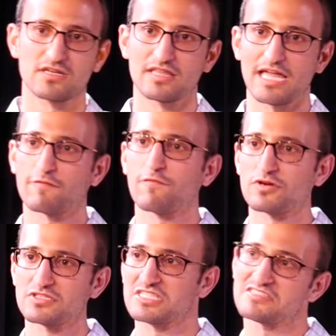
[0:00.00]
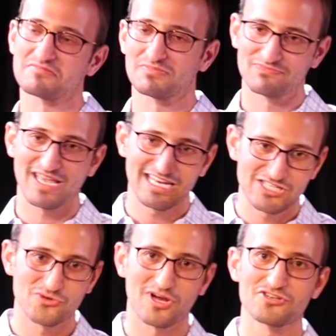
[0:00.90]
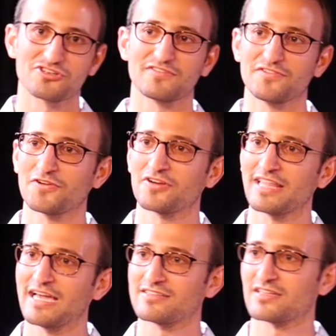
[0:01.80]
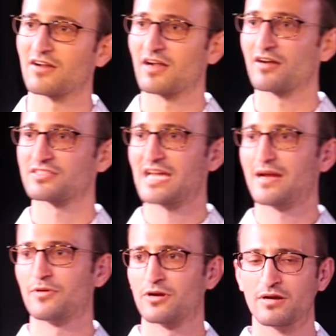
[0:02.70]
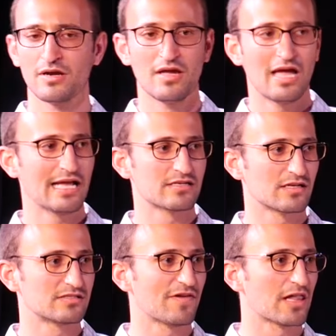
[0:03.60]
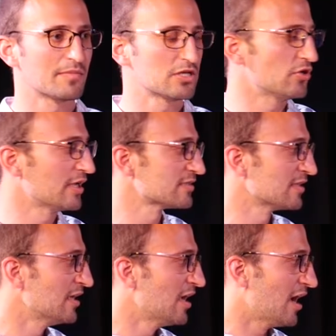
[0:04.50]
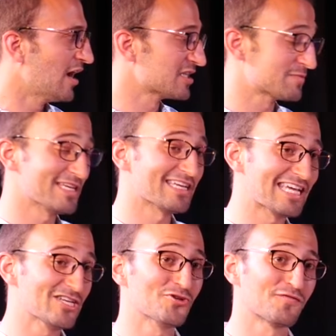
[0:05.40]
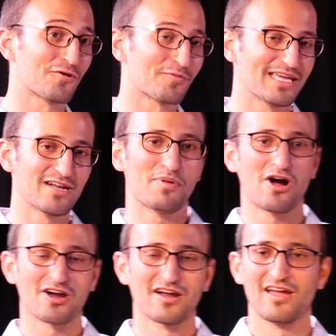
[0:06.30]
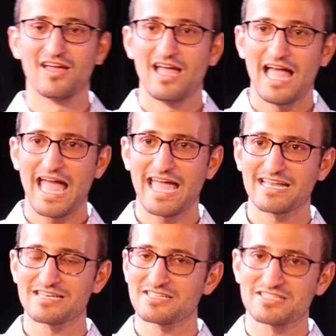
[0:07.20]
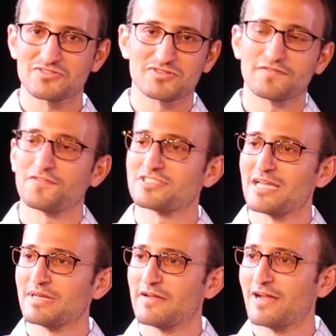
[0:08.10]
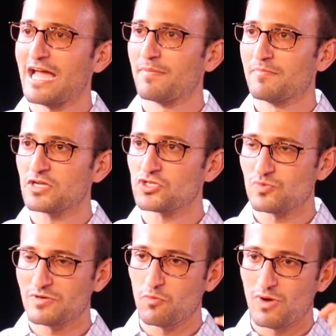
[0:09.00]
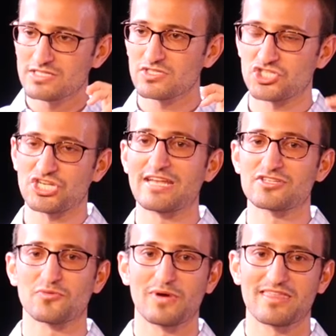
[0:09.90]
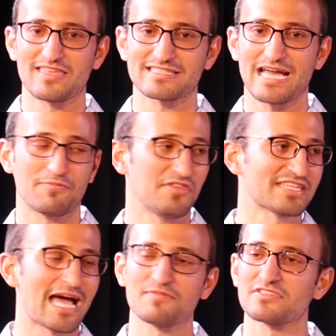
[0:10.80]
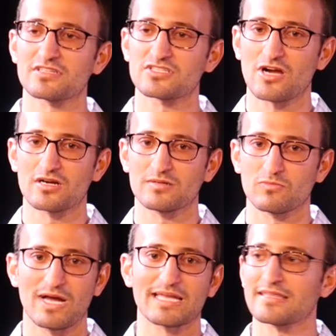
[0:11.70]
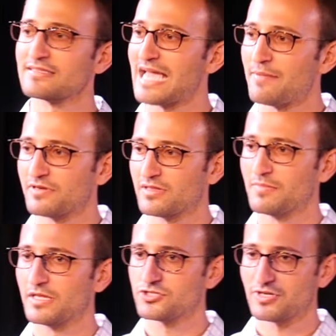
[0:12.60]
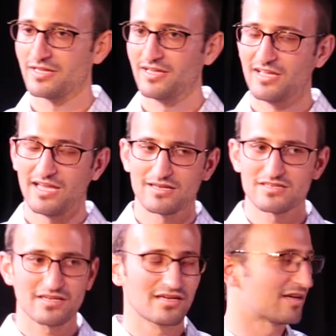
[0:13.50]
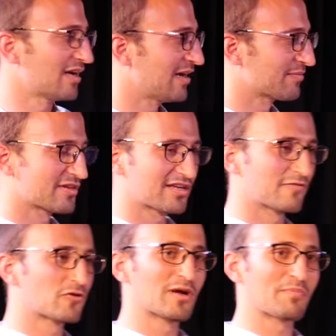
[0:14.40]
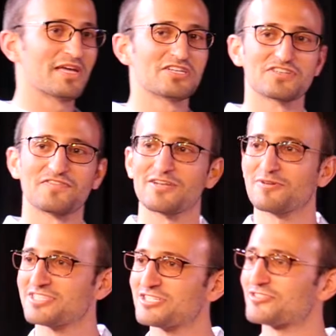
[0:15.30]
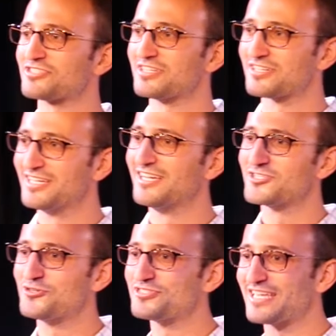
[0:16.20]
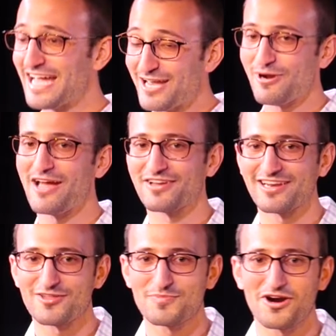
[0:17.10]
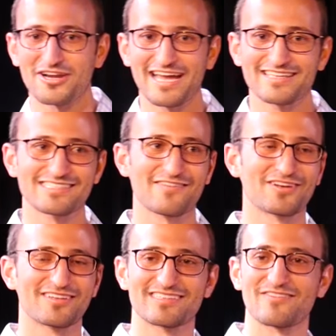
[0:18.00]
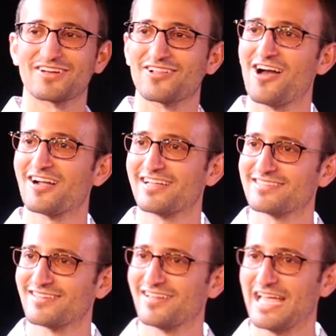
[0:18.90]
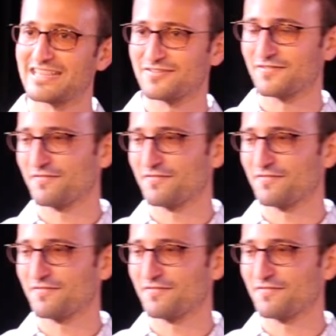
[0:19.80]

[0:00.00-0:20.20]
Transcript: the Air Force's 8200, if you've heard of that. It's our cyber and development unit, speaking in uniform in a bar. And this was the first time it ever happened, because we want to change the way things happen. This happens at a startup. Why can't this happen in the military? And I'm going to give a quick pitch if anyone's interested. Tuesday night, we're having another bar night, 7 o'clock at